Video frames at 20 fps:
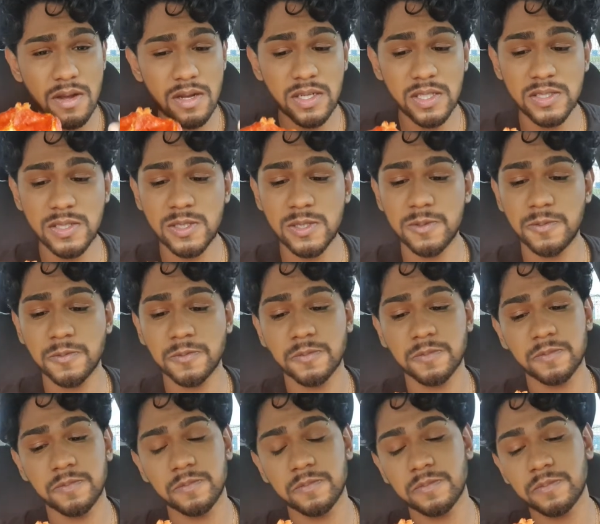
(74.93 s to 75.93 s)
It's
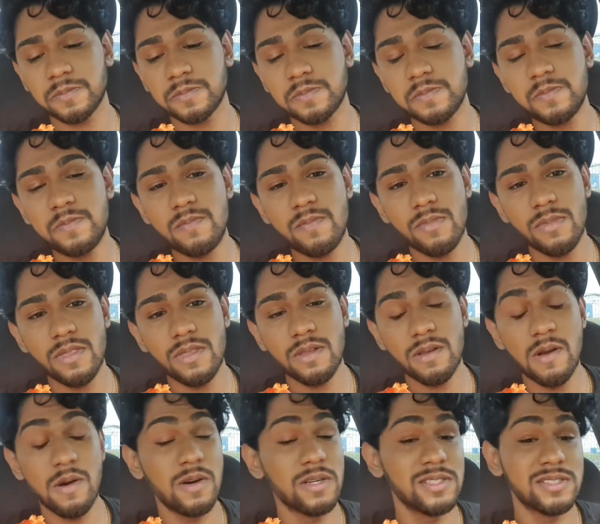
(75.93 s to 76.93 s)

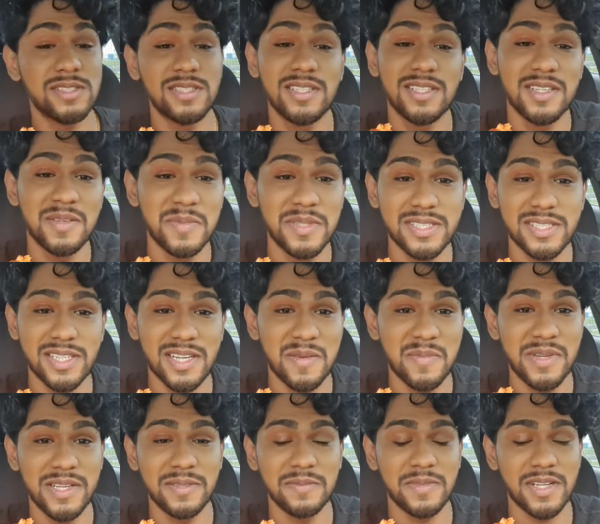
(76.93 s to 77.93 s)
honestly amazing. I
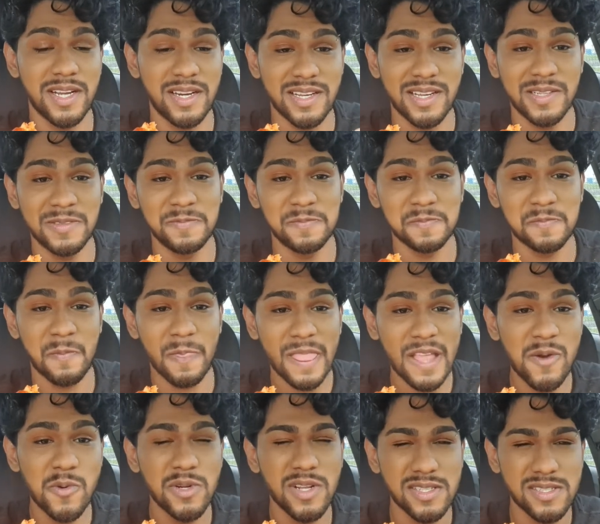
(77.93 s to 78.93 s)
mean, again,
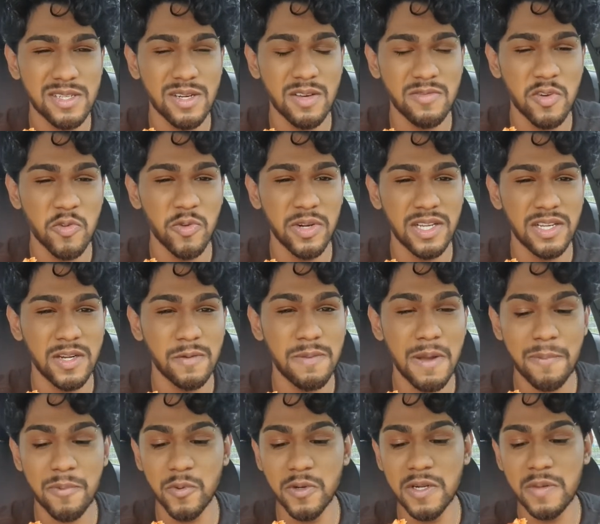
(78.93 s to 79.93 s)
who doesn't love a really good
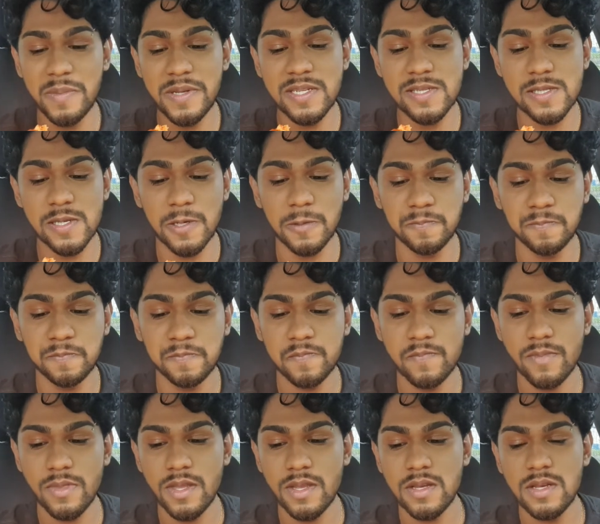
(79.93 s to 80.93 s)
pepperoni pizza?
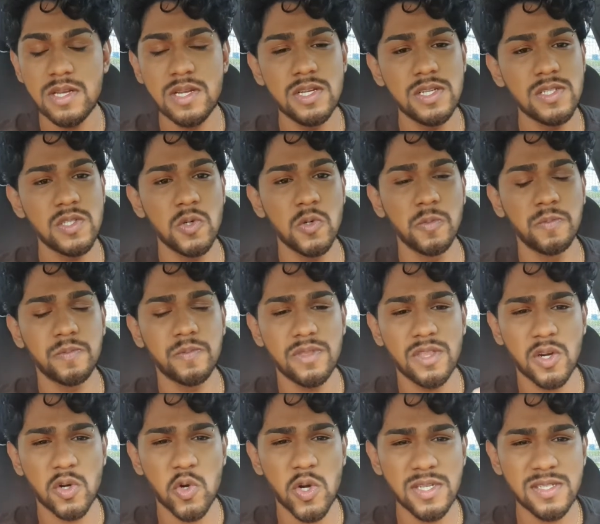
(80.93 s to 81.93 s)
So
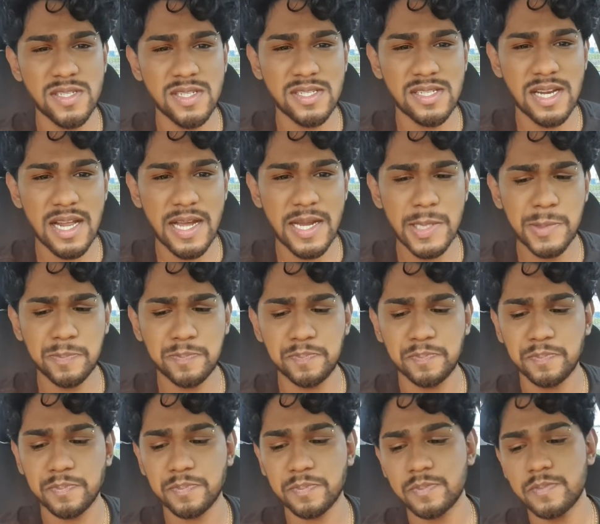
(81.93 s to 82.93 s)
the crust is light,
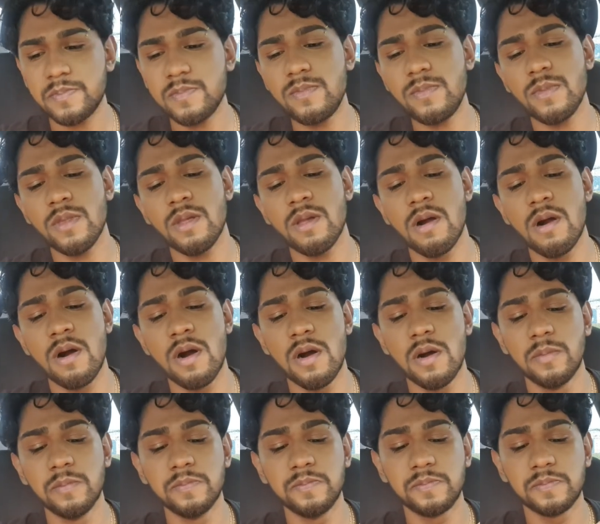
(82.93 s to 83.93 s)

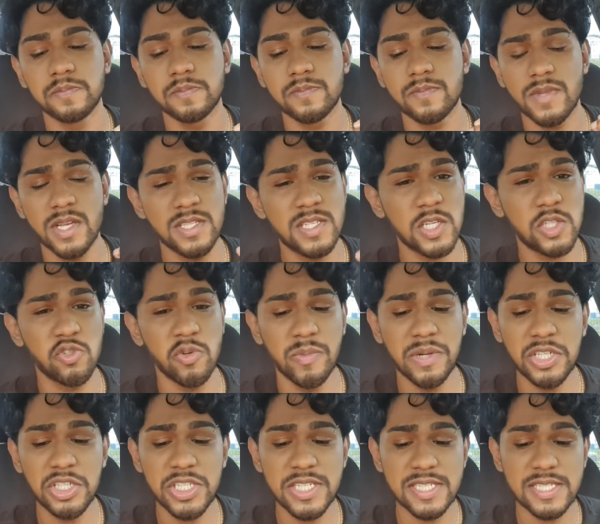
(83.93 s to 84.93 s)
it's extremely
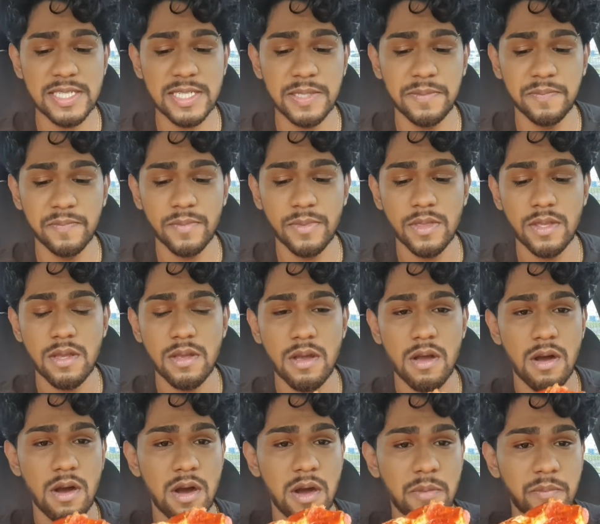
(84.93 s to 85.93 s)
cheesy,
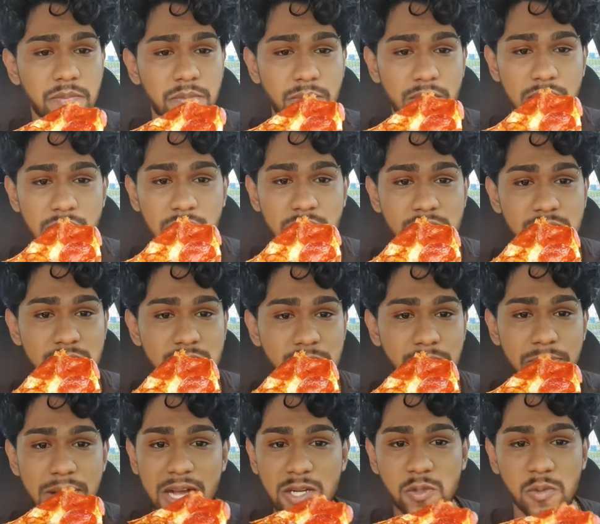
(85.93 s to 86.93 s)
it's
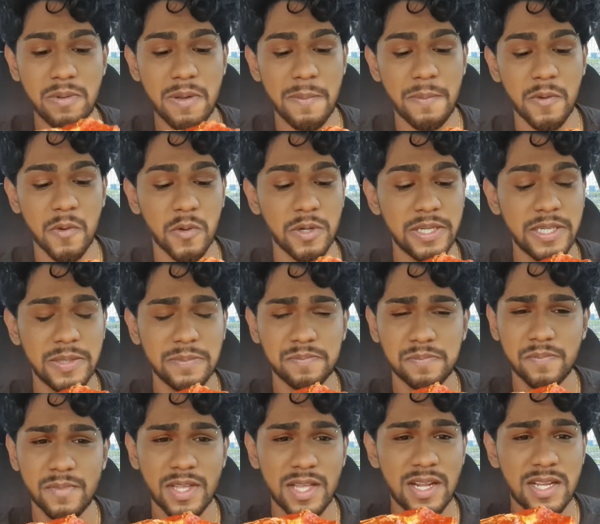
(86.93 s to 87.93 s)
packed with pepperoni.
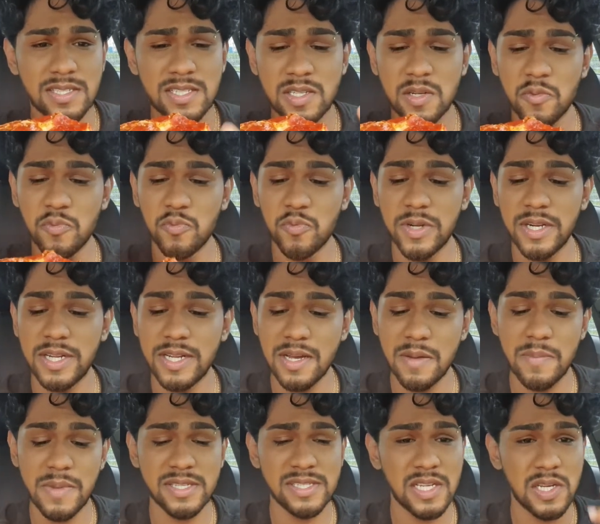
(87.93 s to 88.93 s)
It has a really
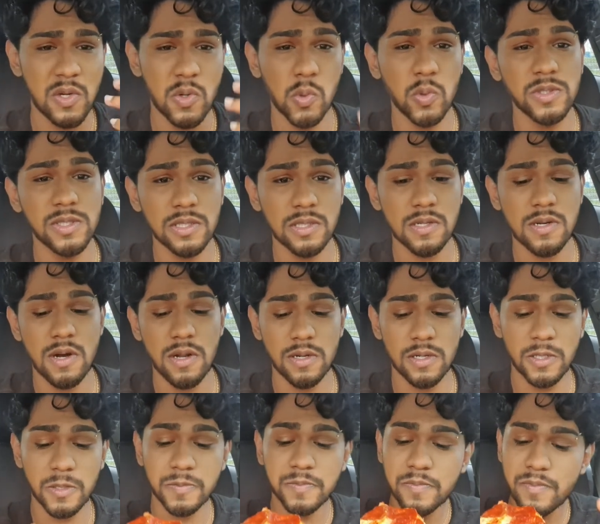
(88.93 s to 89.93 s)
amazing golden
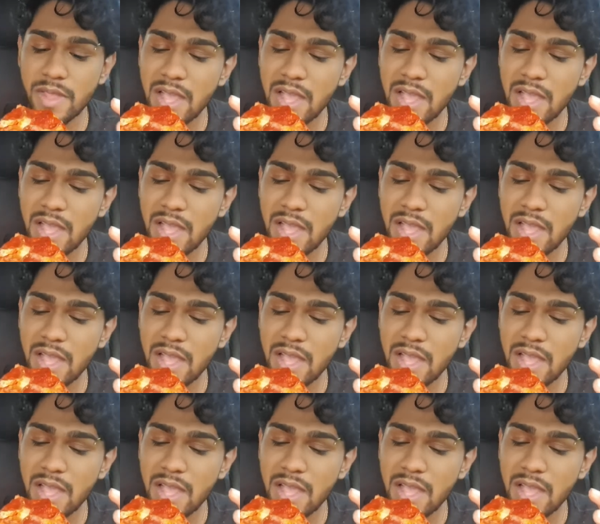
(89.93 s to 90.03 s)
color.